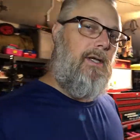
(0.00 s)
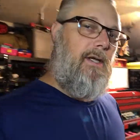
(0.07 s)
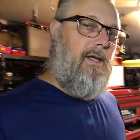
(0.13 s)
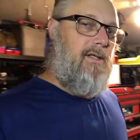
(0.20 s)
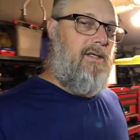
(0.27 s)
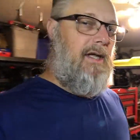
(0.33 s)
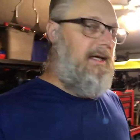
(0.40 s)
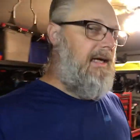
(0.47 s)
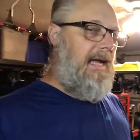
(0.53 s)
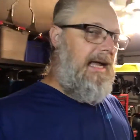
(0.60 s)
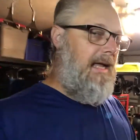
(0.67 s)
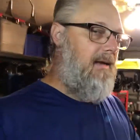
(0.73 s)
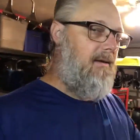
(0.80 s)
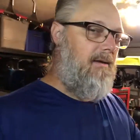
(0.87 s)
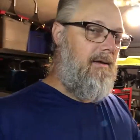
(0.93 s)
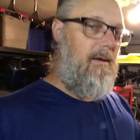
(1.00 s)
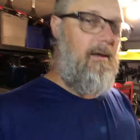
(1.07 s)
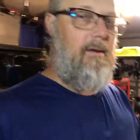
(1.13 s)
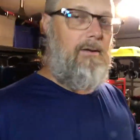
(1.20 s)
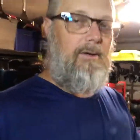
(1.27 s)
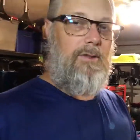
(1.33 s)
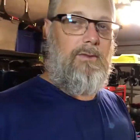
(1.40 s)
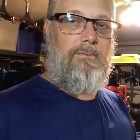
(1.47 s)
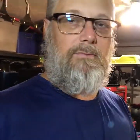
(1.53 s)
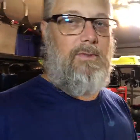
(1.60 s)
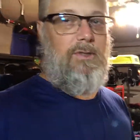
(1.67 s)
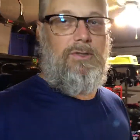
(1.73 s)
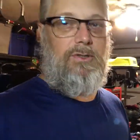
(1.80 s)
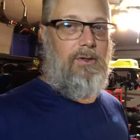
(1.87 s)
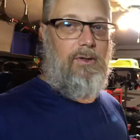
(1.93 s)
It's like adding another
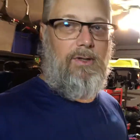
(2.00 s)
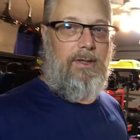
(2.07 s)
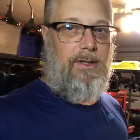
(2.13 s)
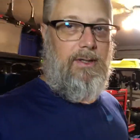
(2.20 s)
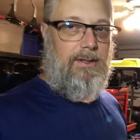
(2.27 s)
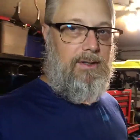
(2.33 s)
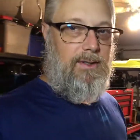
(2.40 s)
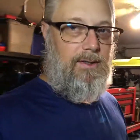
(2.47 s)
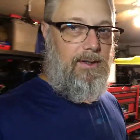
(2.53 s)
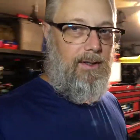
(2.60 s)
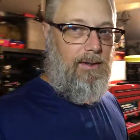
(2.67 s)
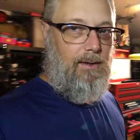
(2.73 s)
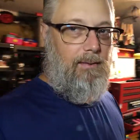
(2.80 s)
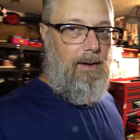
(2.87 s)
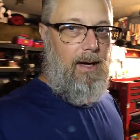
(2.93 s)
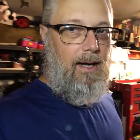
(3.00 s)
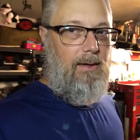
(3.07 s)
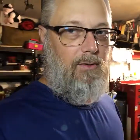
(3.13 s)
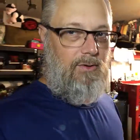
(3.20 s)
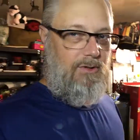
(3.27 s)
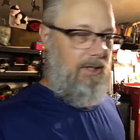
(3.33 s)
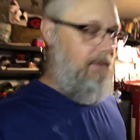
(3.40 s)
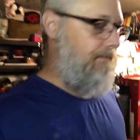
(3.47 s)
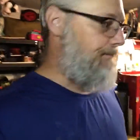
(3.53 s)
circuit into the idle jet,